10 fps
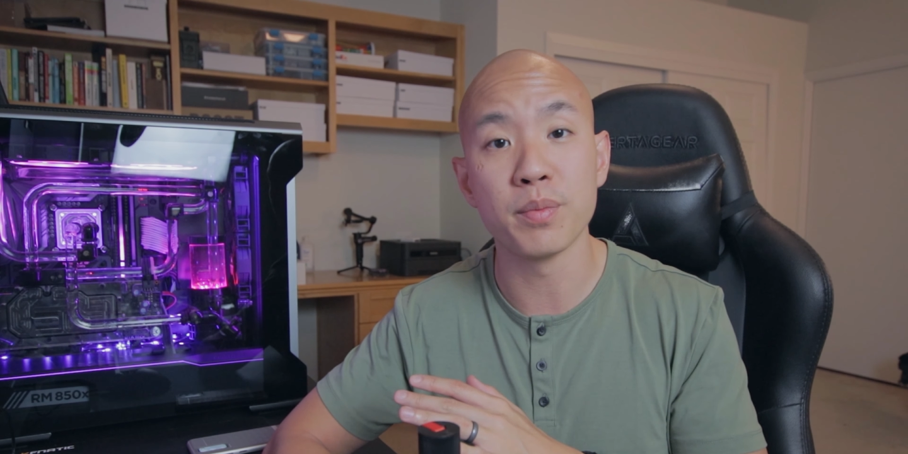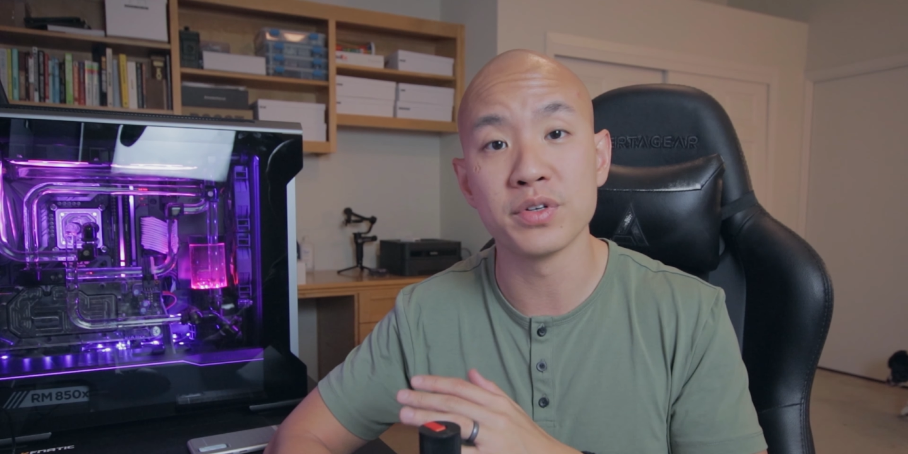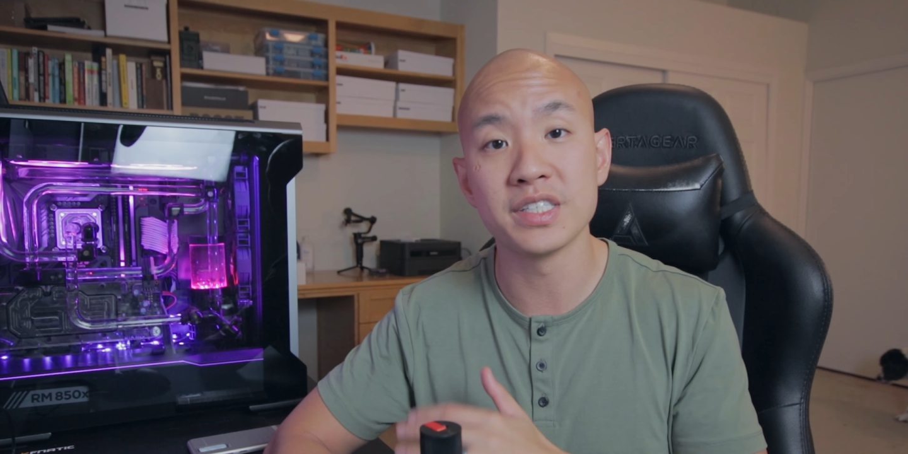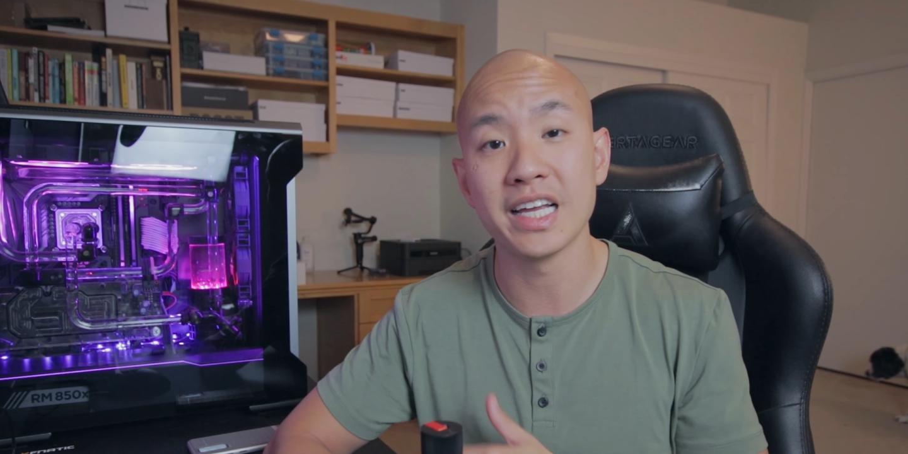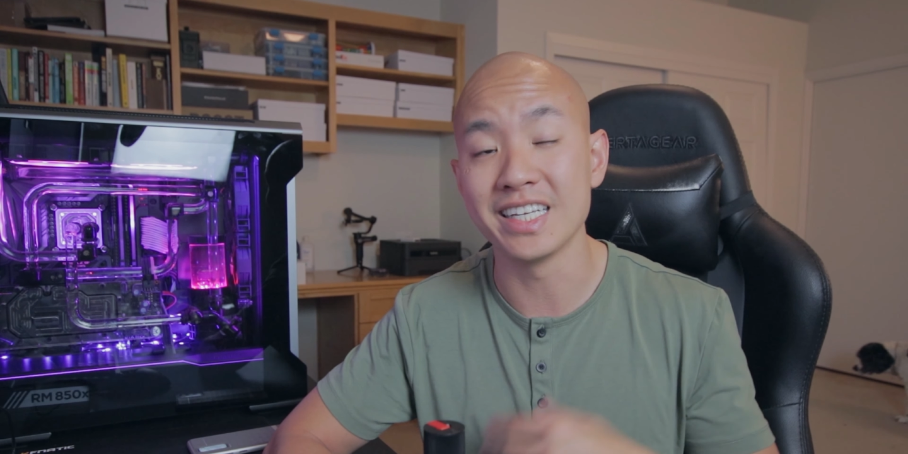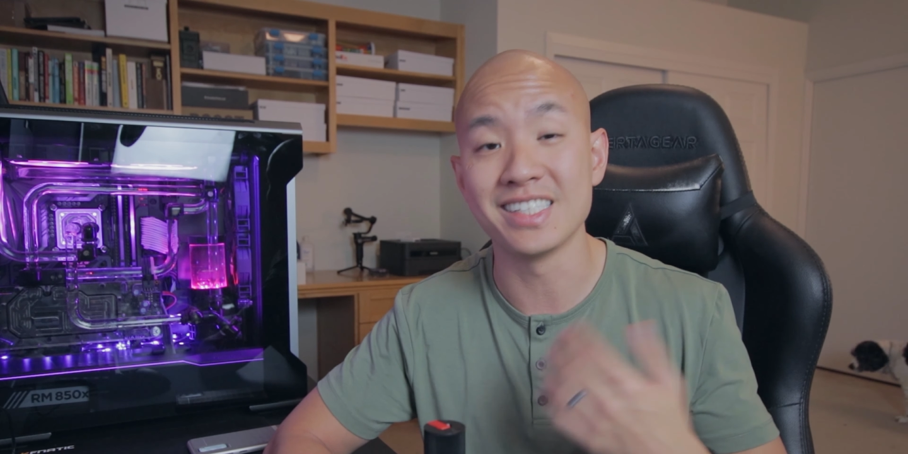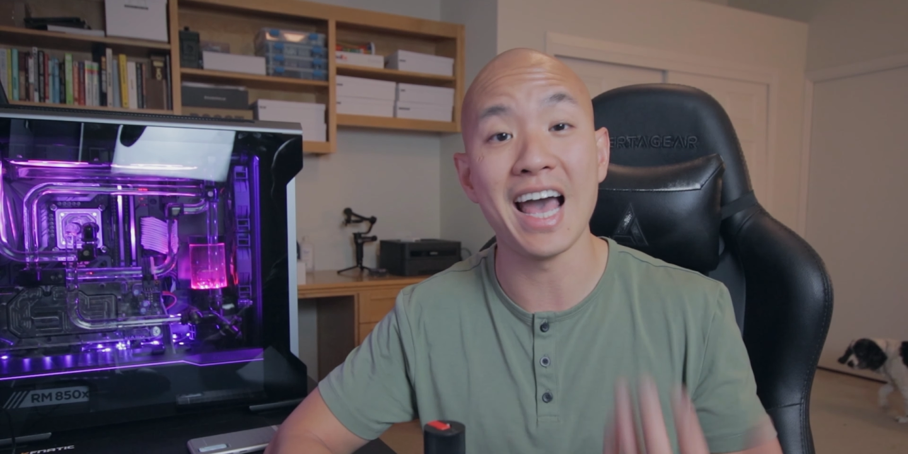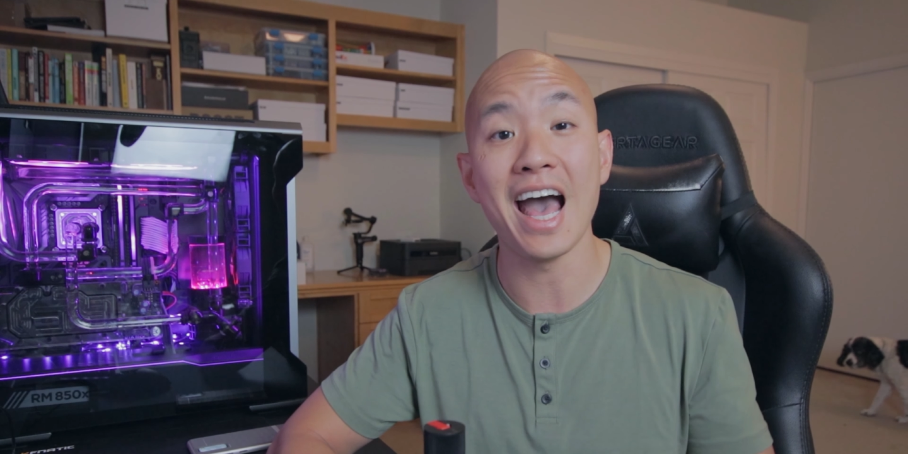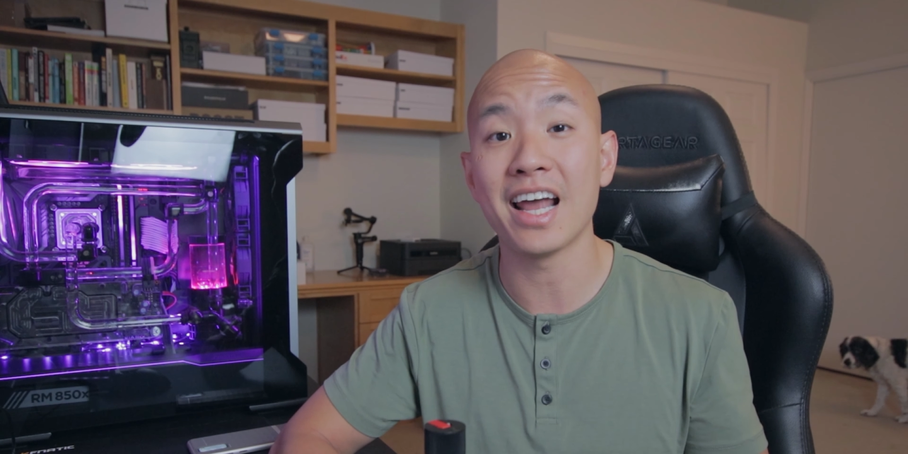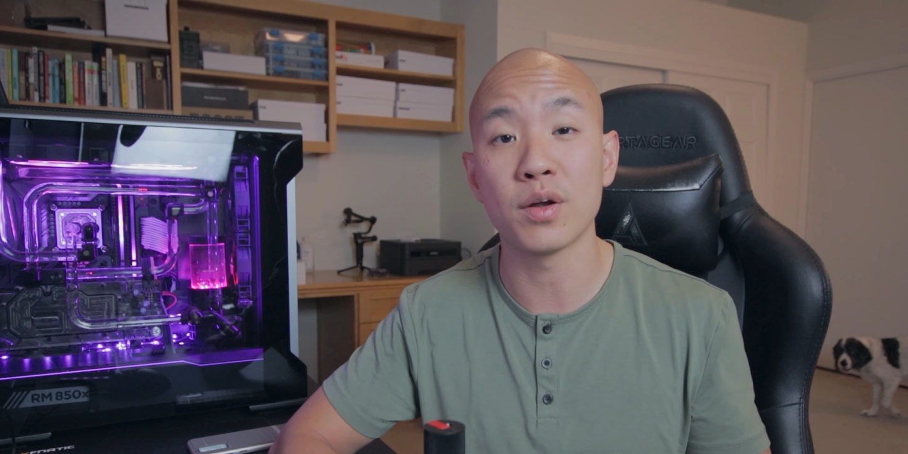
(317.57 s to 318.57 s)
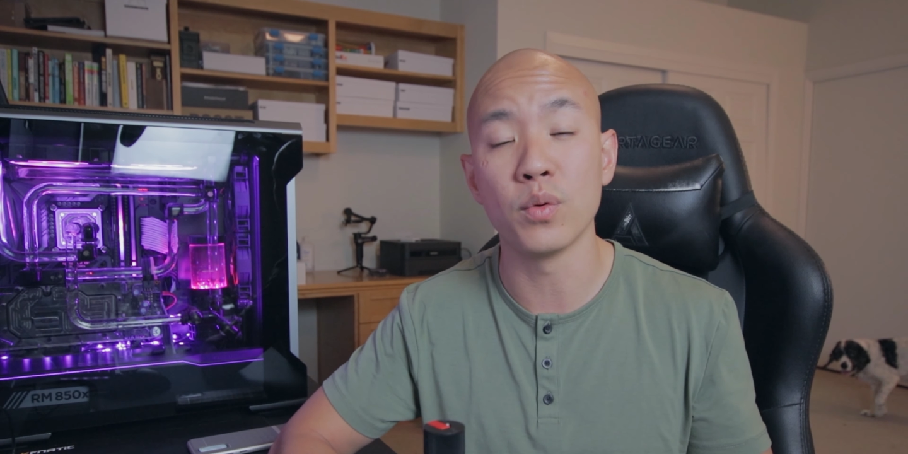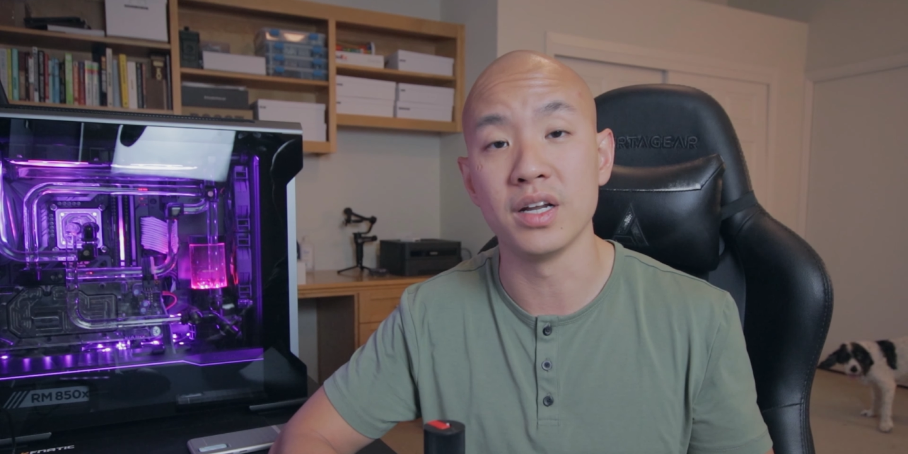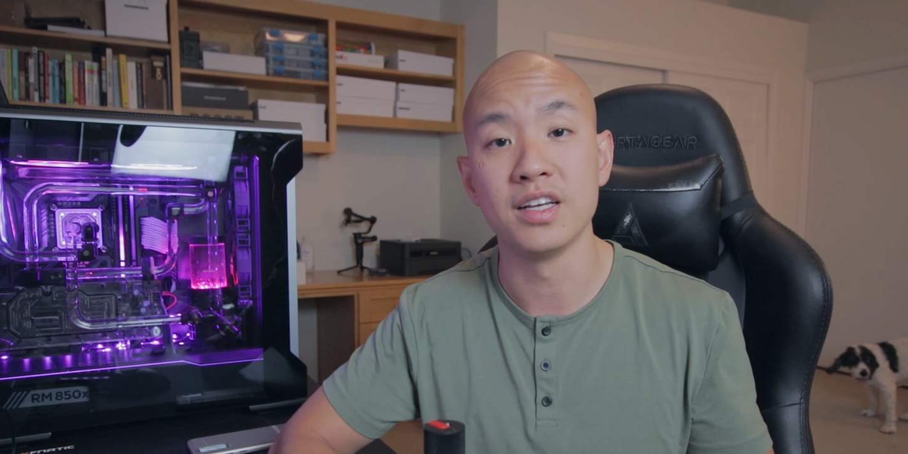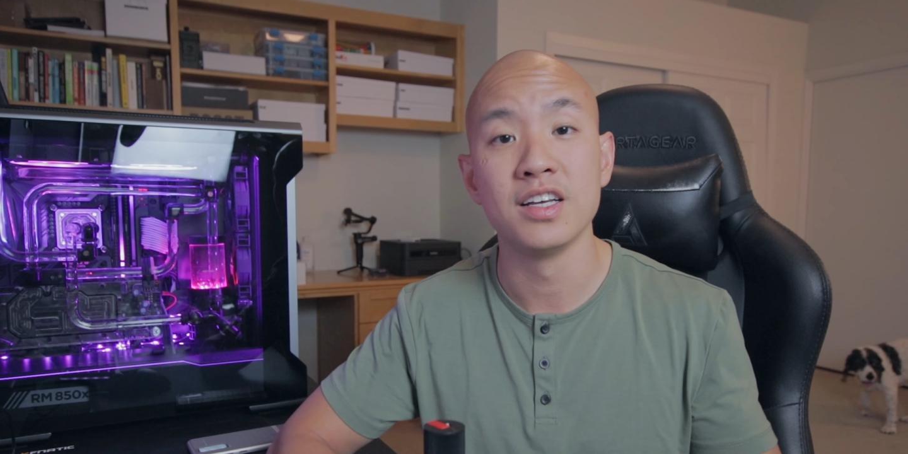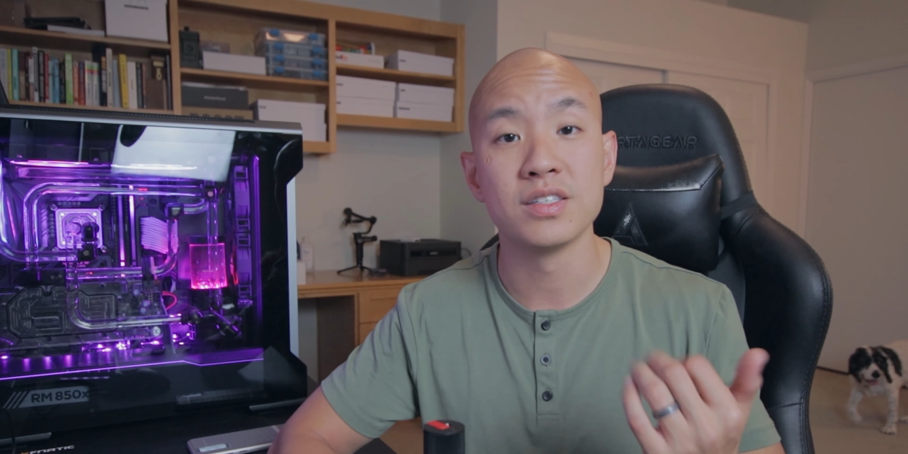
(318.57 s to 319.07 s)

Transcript: percent is adequate